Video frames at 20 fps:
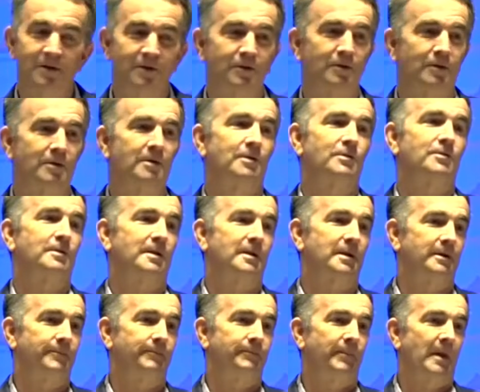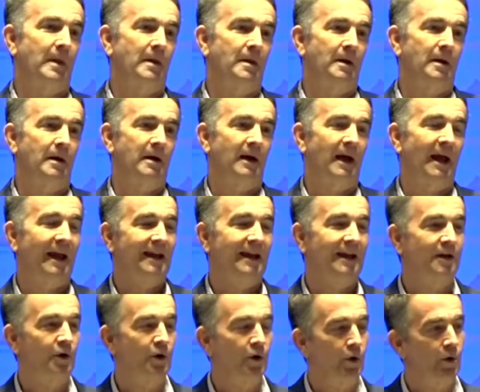take this seriously
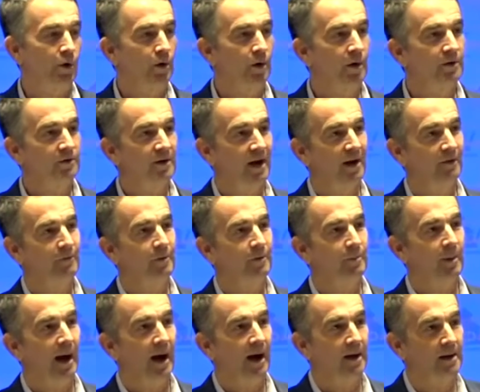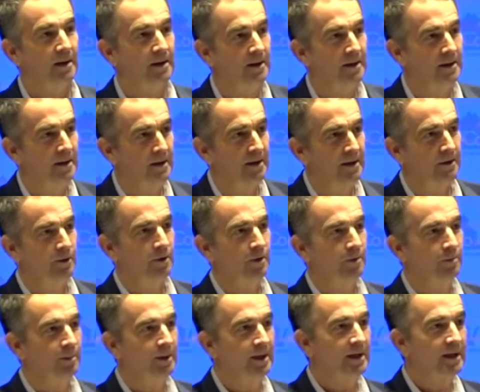and encourage everybody
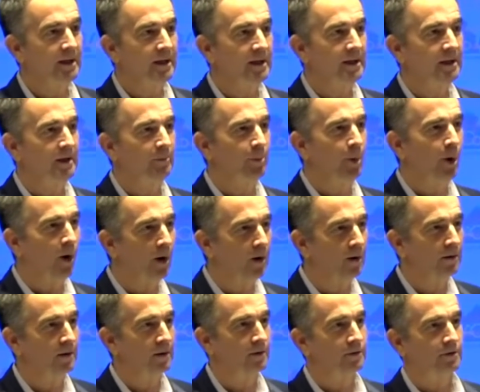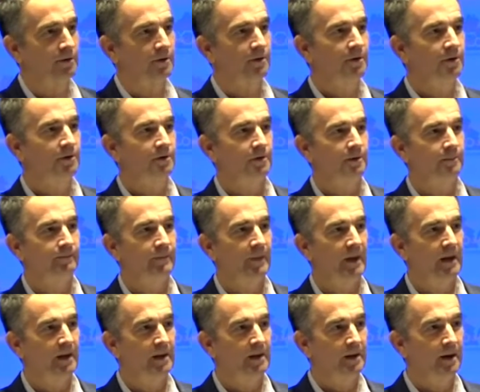to be part of the
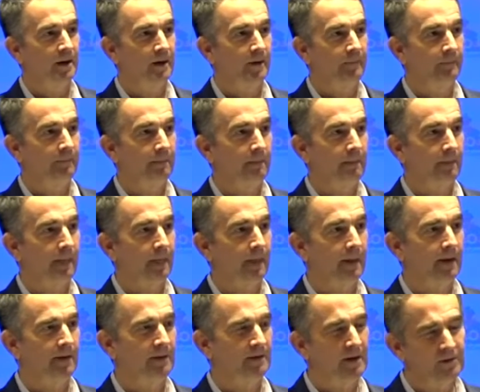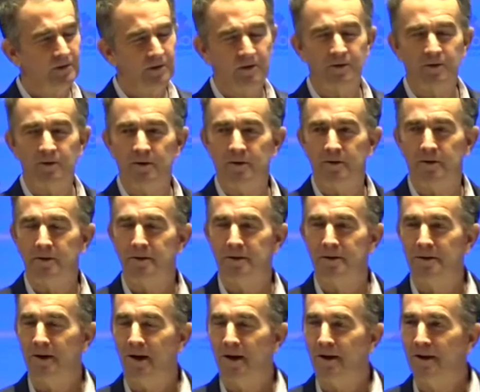solution, this
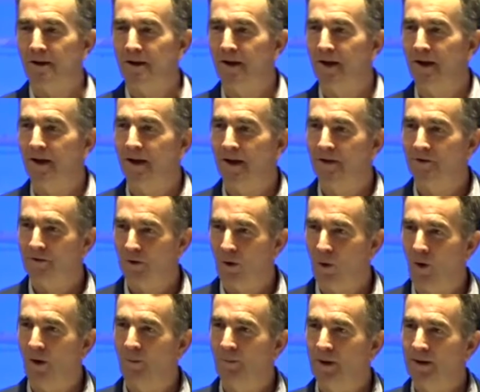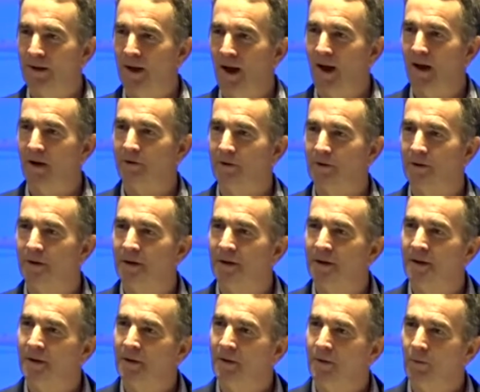is as an Army
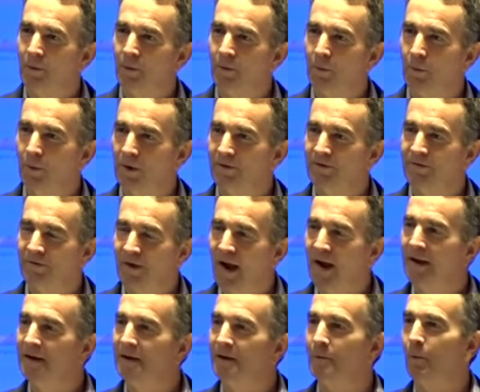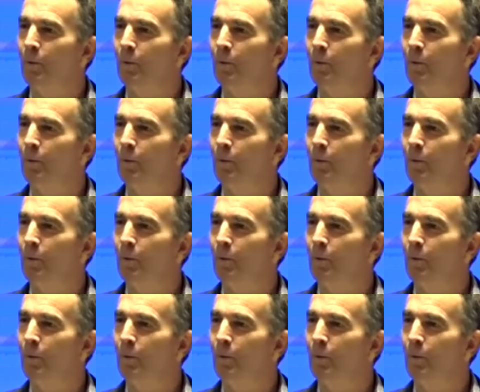doctor, we're